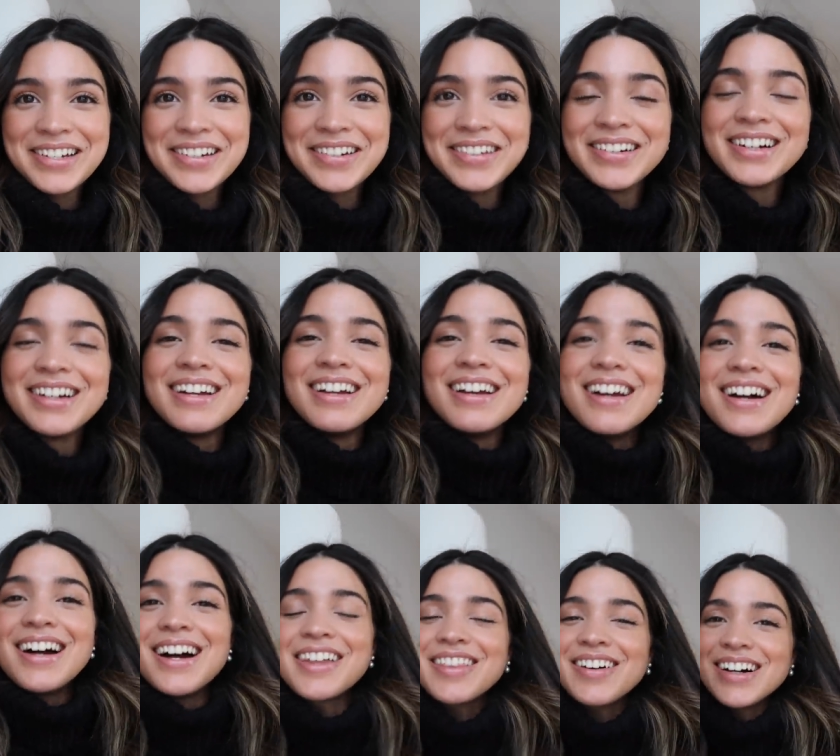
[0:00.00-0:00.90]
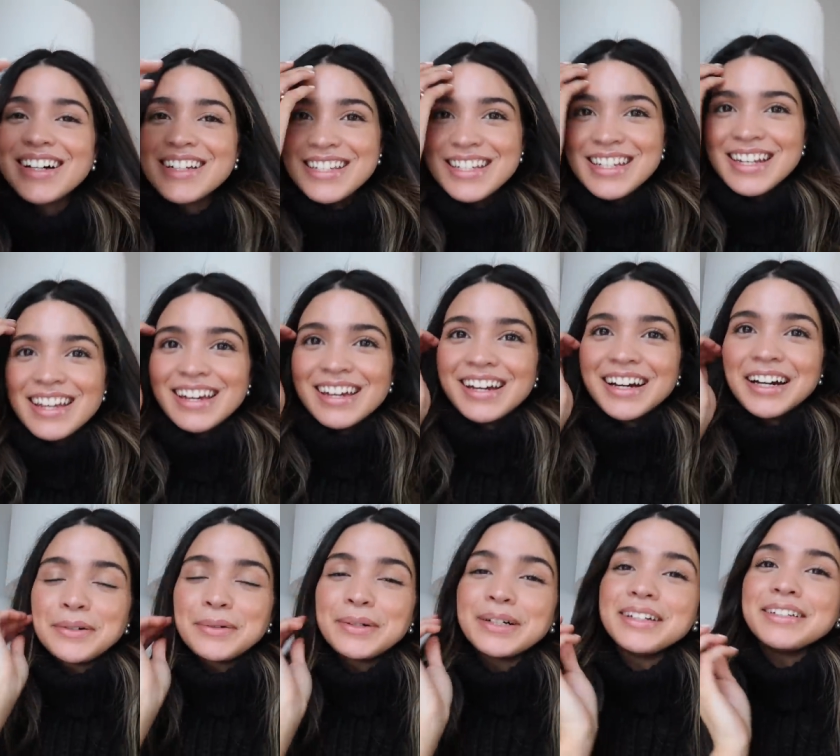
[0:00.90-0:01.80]
so I thought today
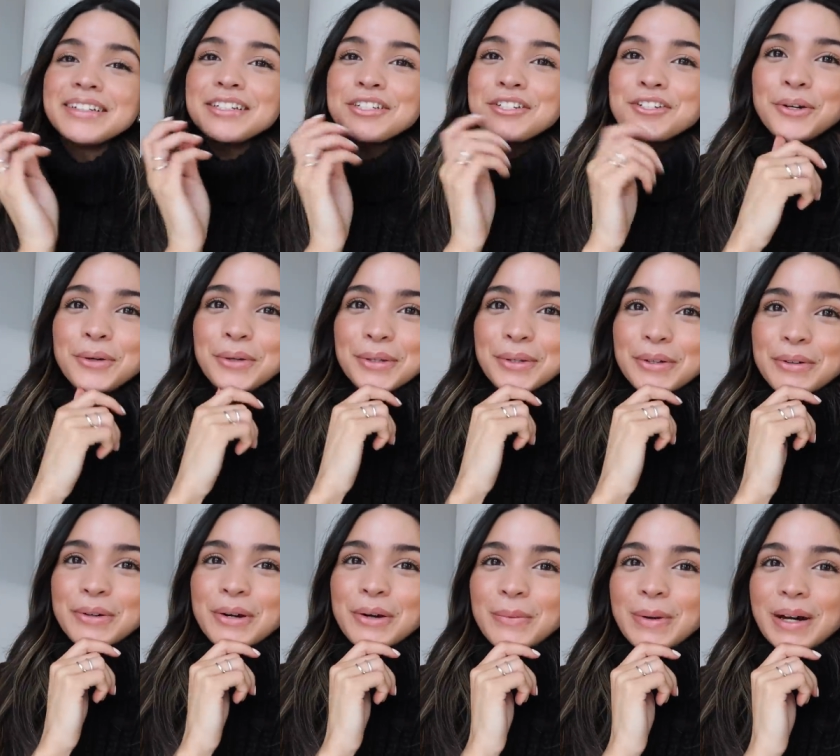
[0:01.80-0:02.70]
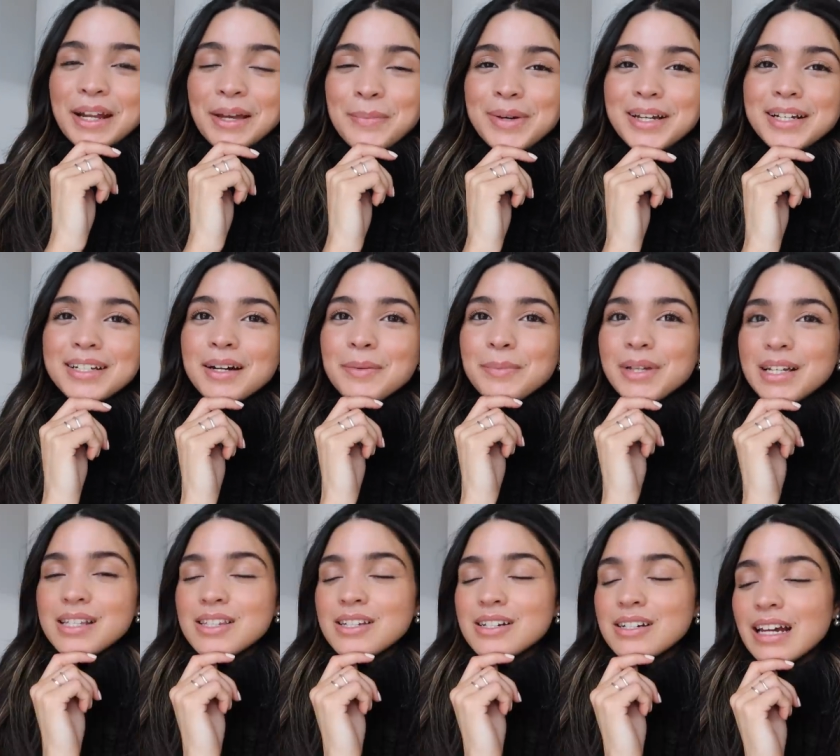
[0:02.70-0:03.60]
I would show you what I picked up
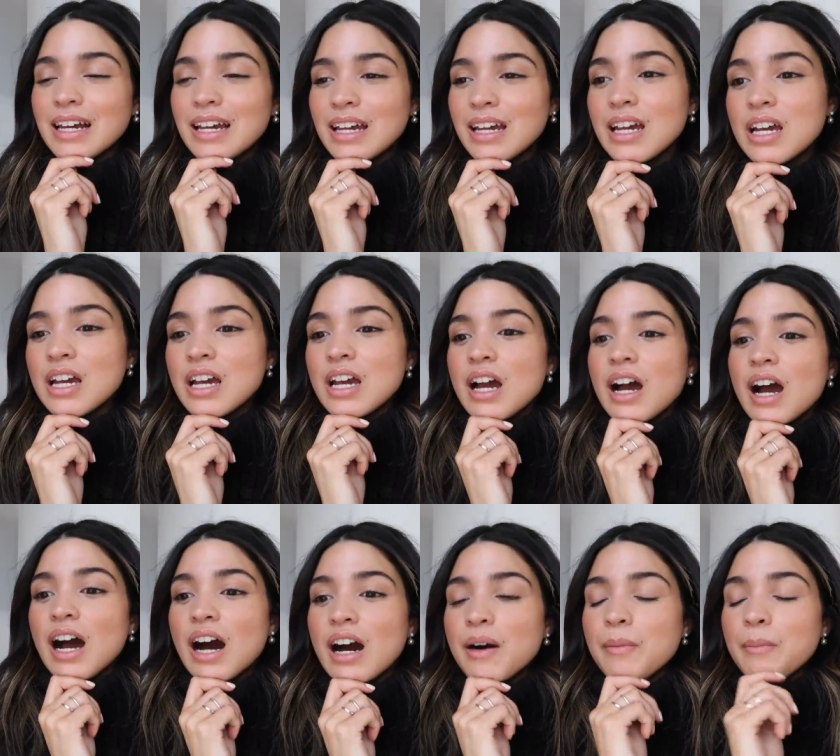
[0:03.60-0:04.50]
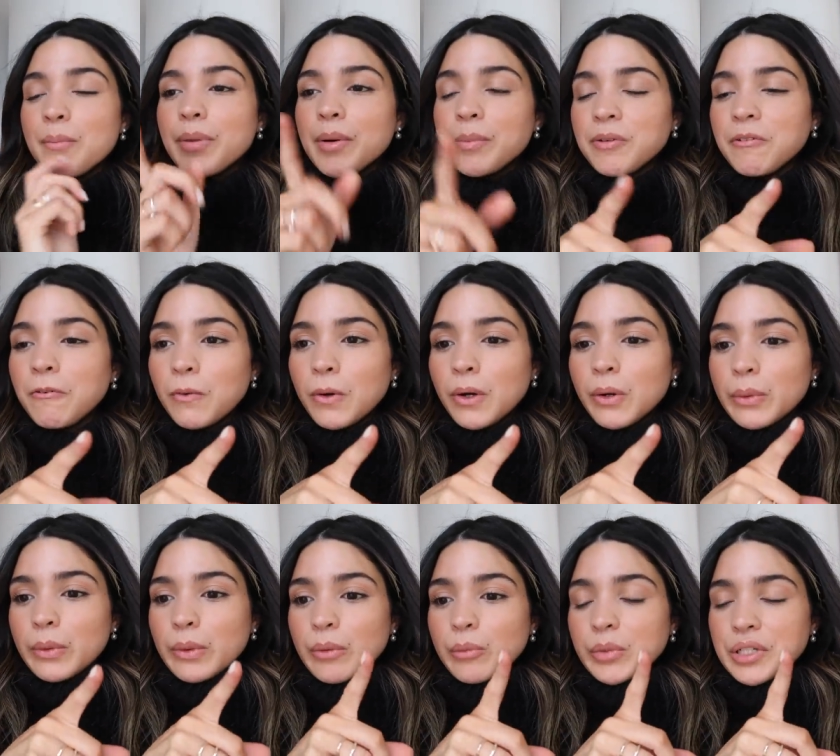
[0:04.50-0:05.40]
yesterday. Um, but
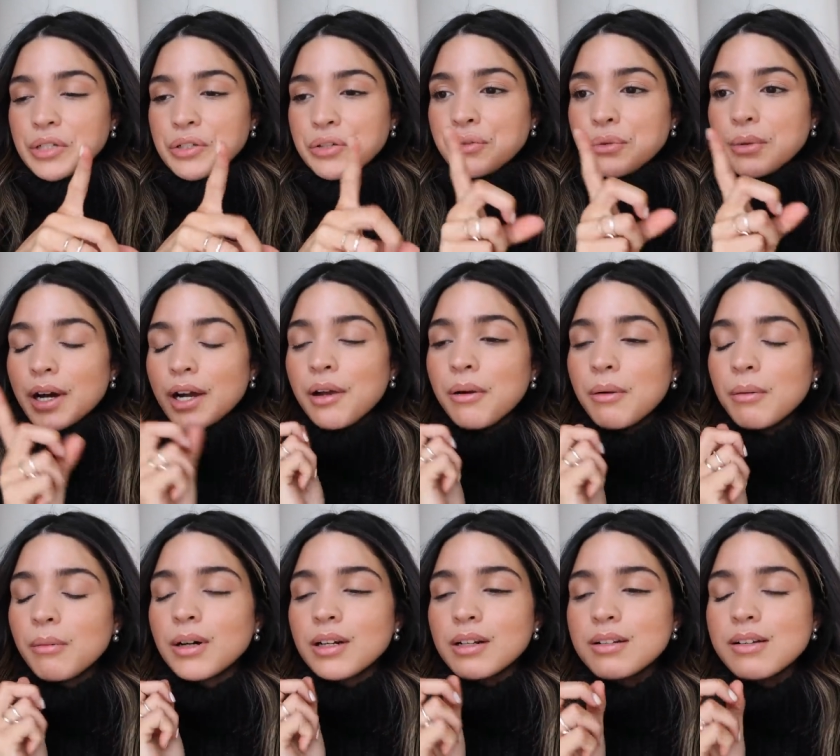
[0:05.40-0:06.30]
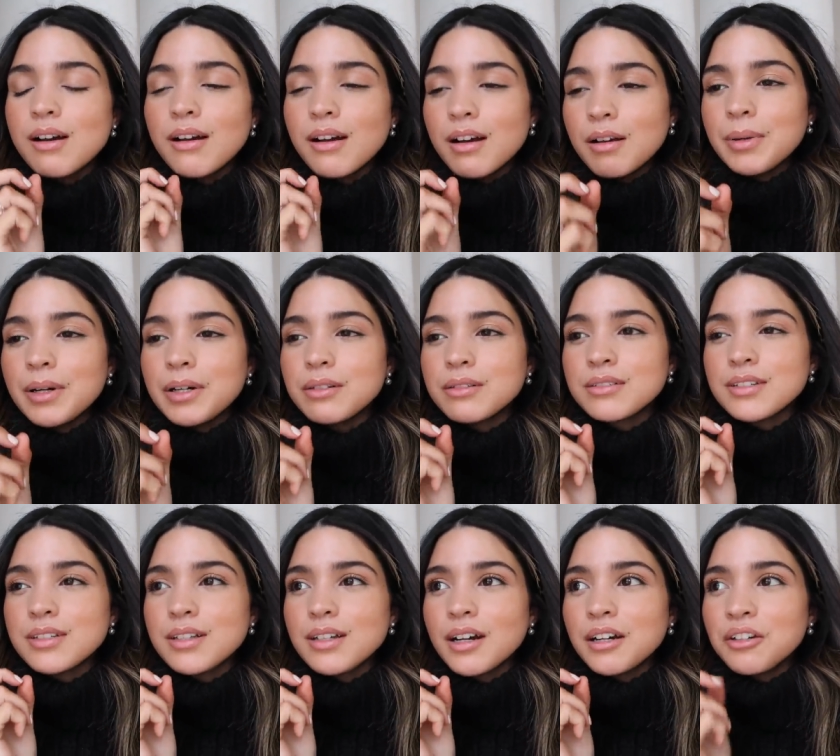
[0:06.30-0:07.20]
before we do, I want to talk
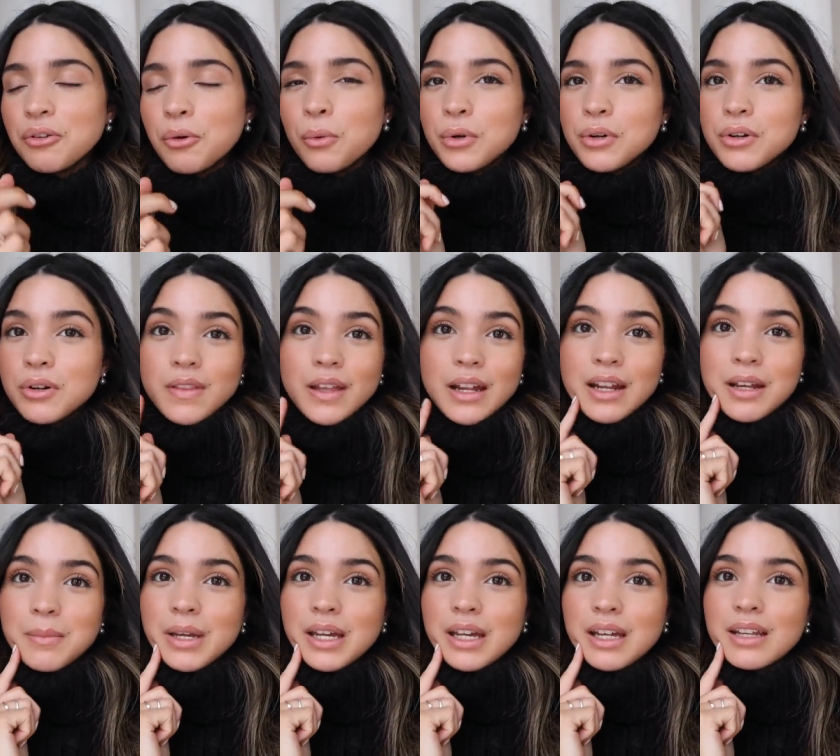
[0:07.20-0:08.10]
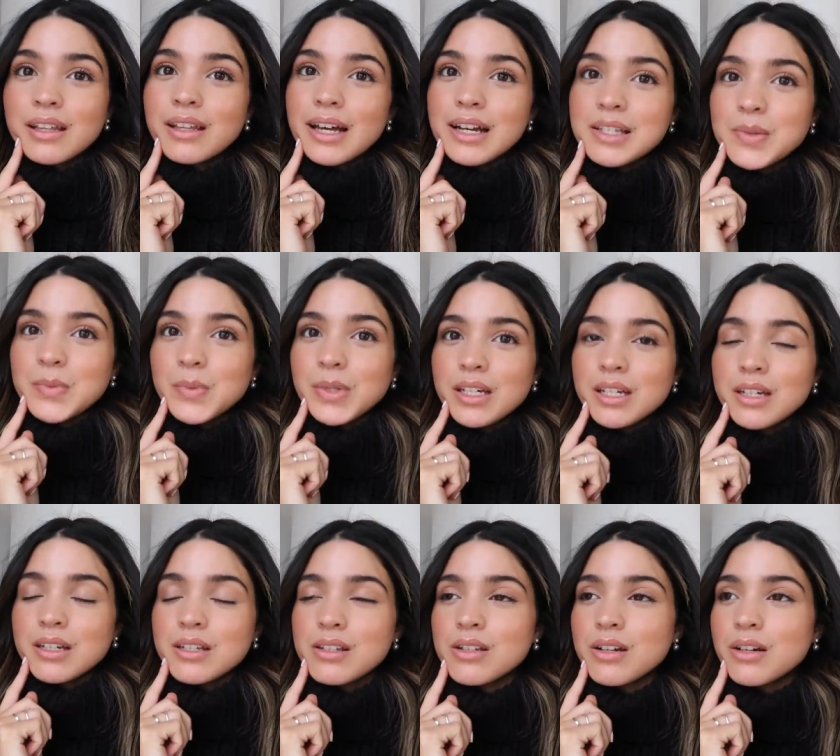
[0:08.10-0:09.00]
about an order that I made last
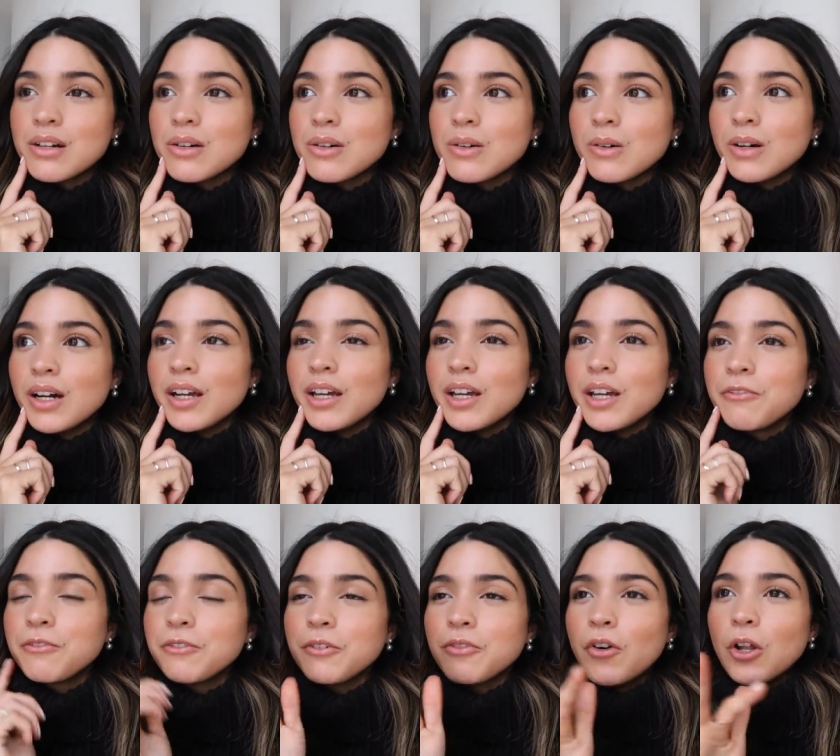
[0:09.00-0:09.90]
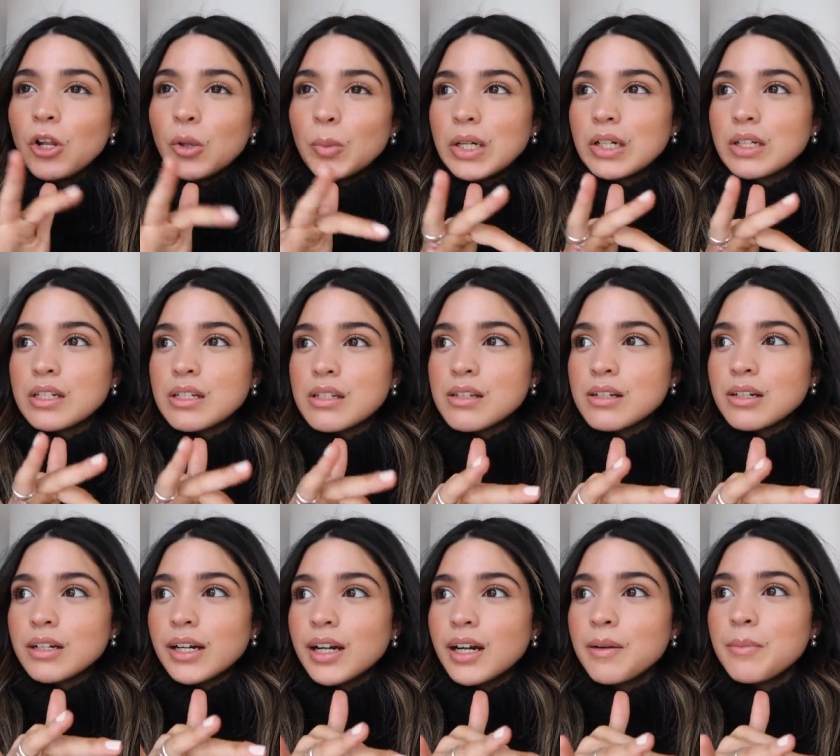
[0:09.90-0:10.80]
week. So if you follow me on
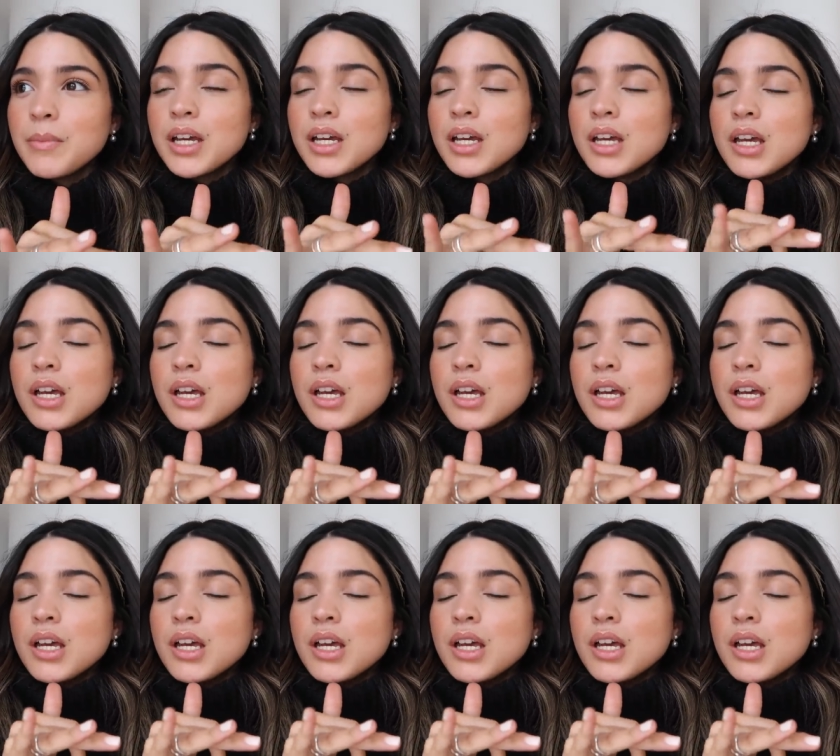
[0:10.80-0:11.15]
Instagram,